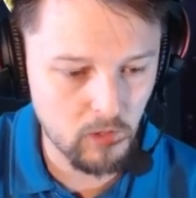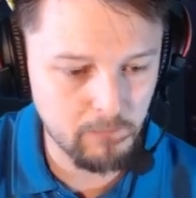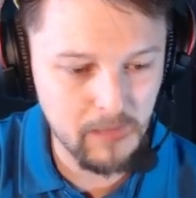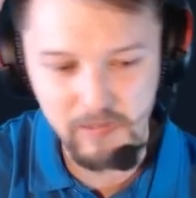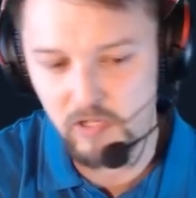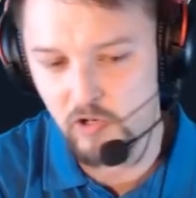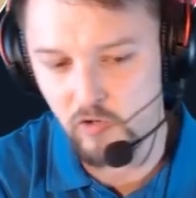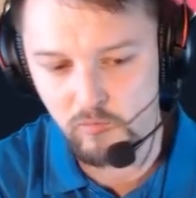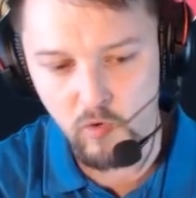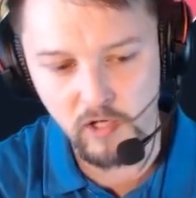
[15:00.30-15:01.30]
where maybe you
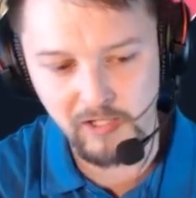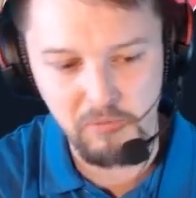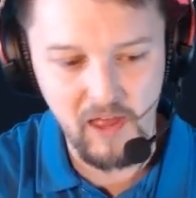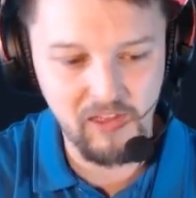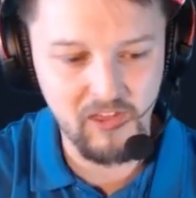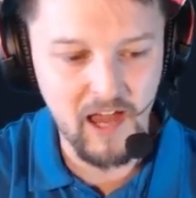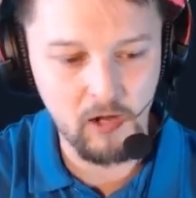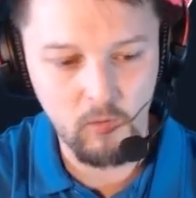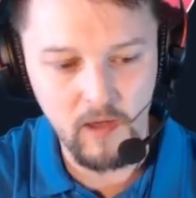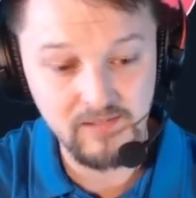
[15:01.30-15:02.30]
don't want to play the
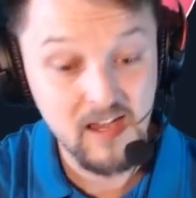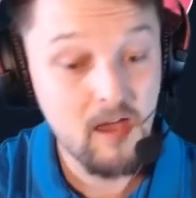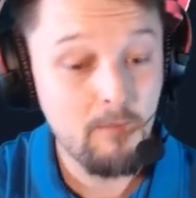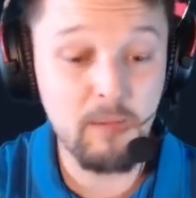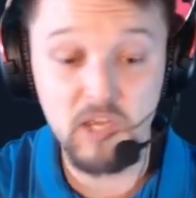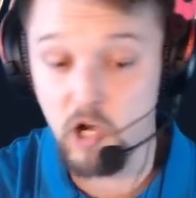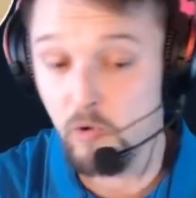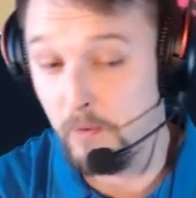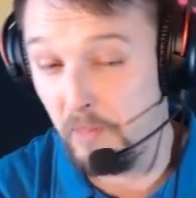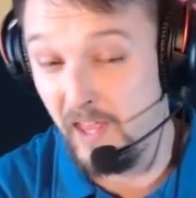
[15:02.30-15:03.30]
hideaways, maybe you don't
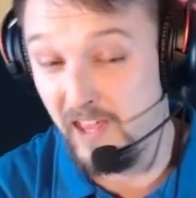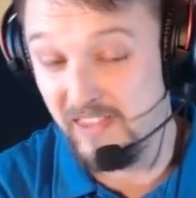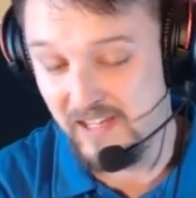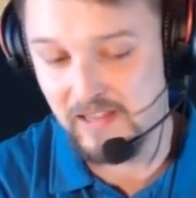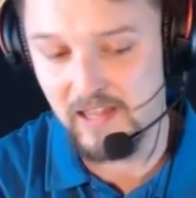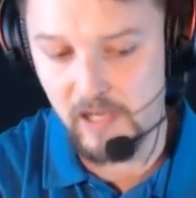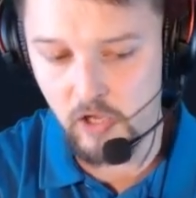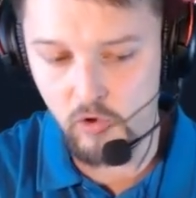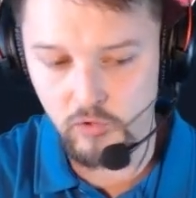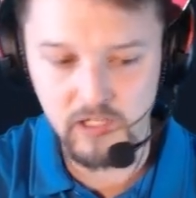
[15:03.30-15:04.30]
want to play the let it
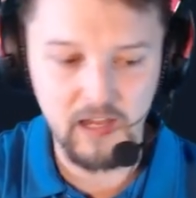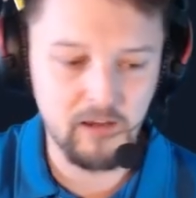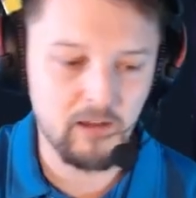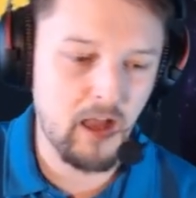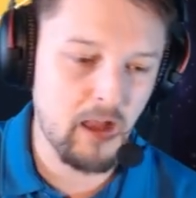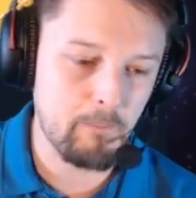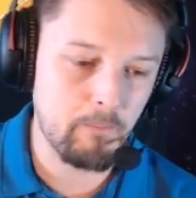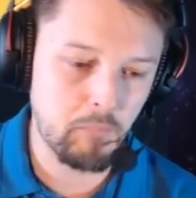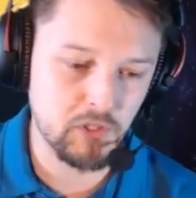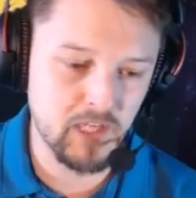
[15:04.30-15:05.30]
goes
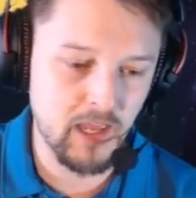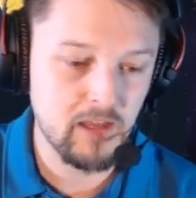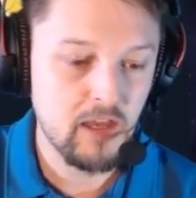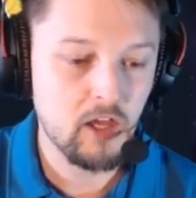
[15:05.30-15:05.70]
per se.